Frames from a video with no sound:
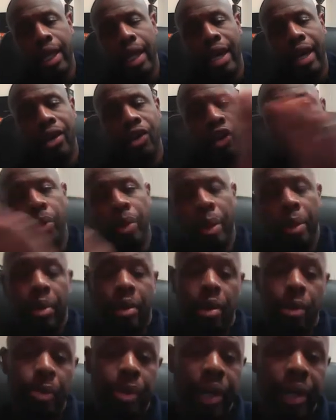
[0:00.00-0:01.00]
and you'll be able
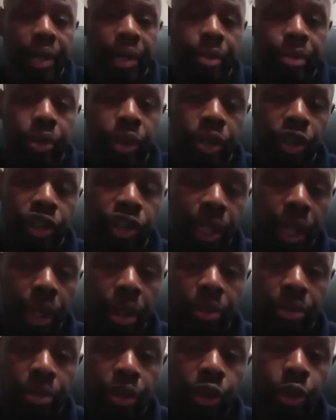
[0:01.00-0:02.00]
to compare them to the
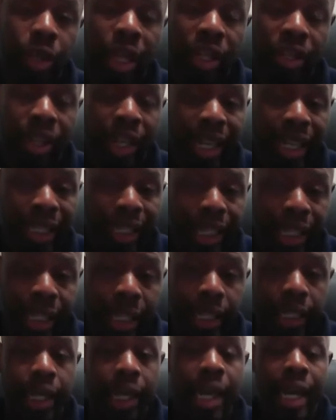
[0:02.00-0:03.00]
standards from
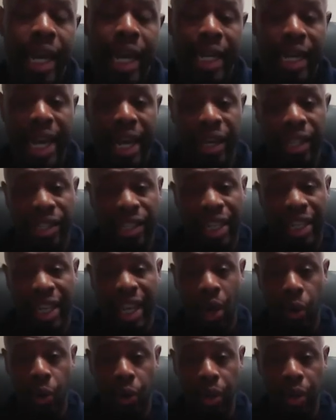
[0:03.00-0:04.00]
2019 and kind of see
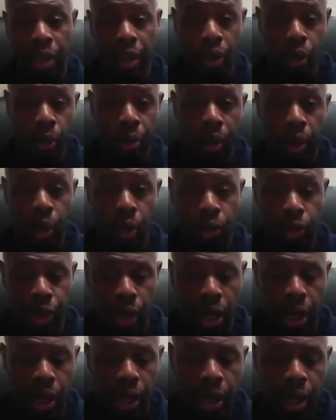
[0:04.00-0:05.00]
like where the loopholes
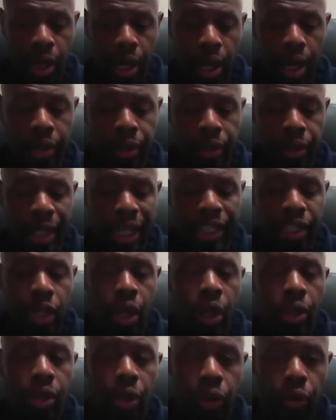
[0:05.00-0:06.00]
are. And so that's
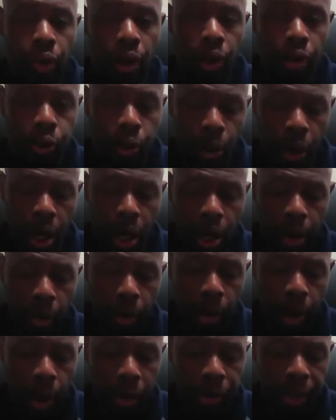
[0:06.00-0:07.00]
called the
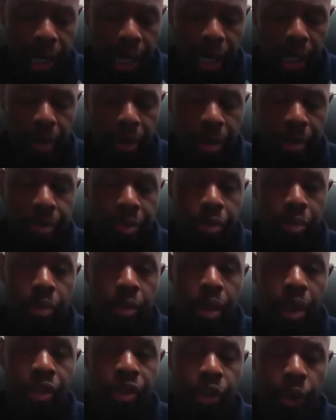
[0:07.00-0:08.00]
crosswalk document.
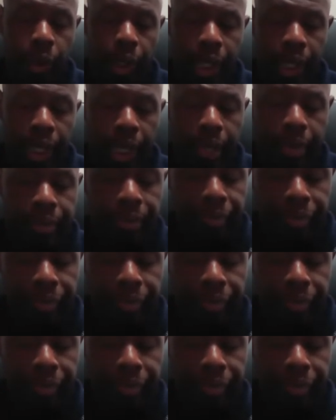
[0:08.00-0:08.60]
And so again,